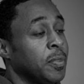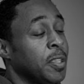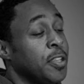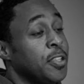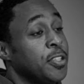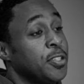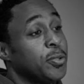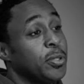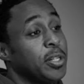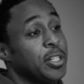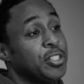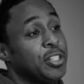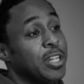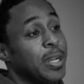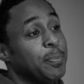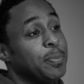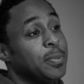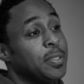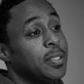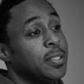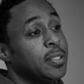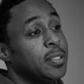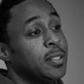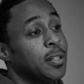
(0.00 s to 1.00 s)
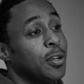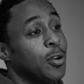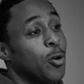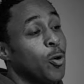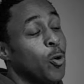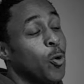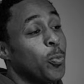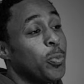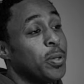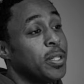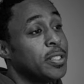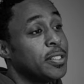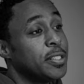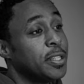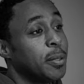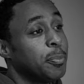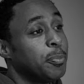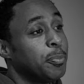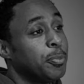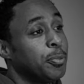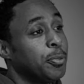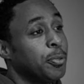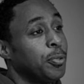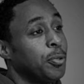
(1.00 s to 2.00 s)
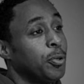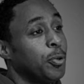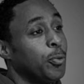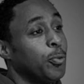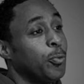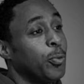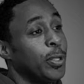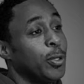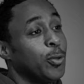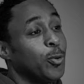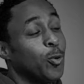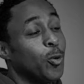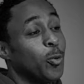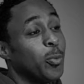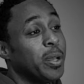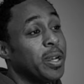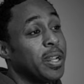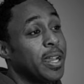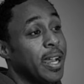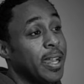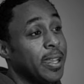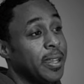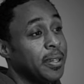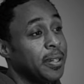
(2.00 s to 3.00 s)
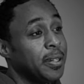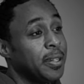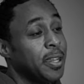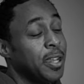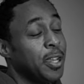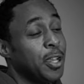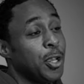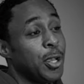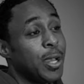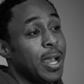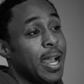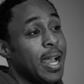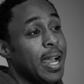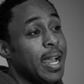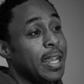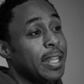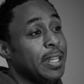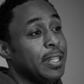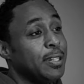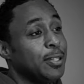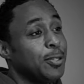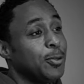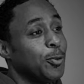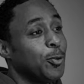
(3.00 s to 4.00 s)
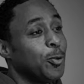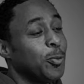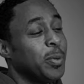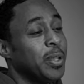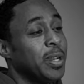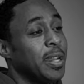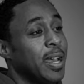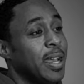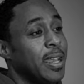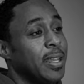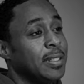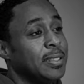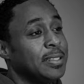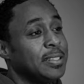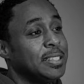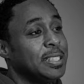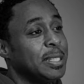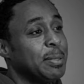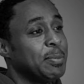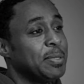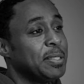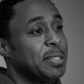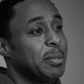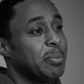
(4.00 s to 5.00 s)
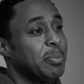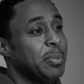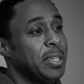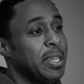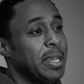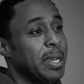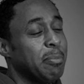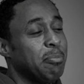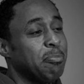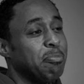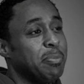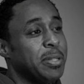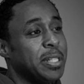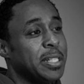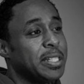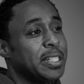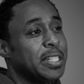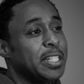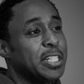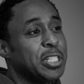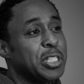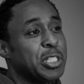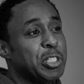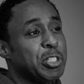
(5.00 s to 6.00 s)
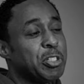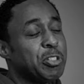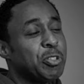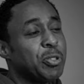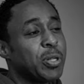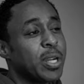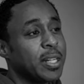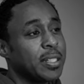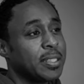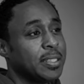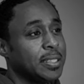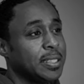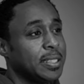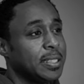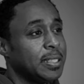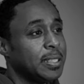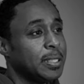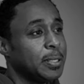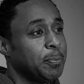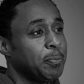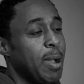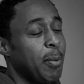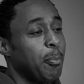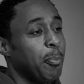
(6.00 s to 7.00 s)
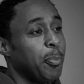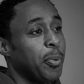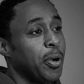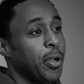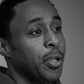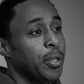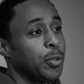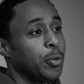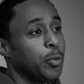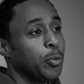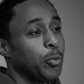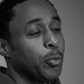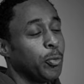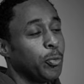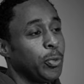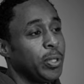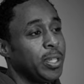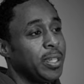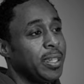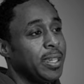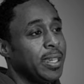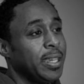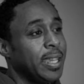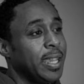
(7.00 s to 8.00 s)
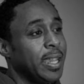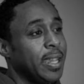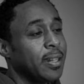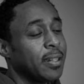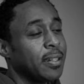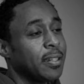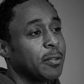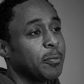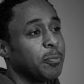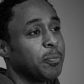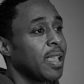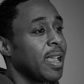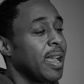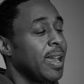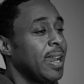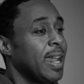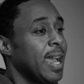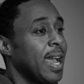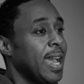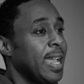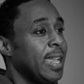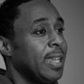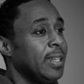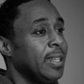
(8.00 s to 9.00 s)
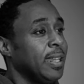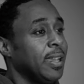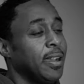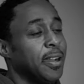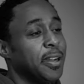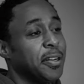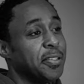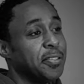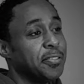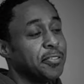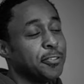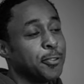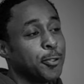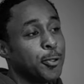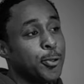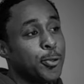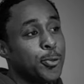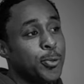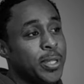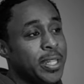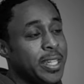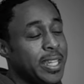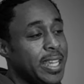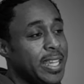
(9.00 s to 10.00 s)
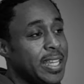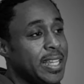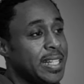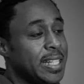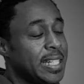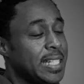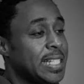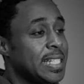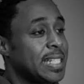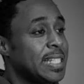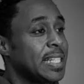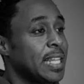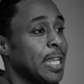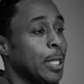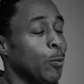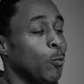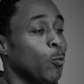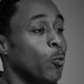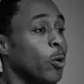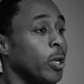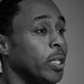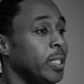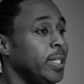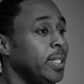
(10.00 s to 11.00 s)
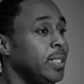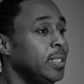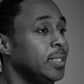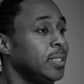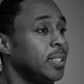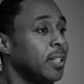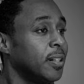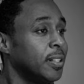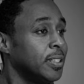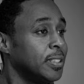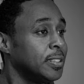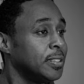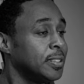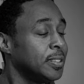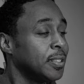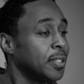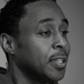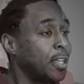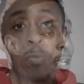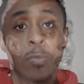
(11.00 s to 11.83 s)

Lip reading: So the chapter opens up with Obadiah, and Obadiah seems to be a bit distracted, but we get an idea of who he is and what he does.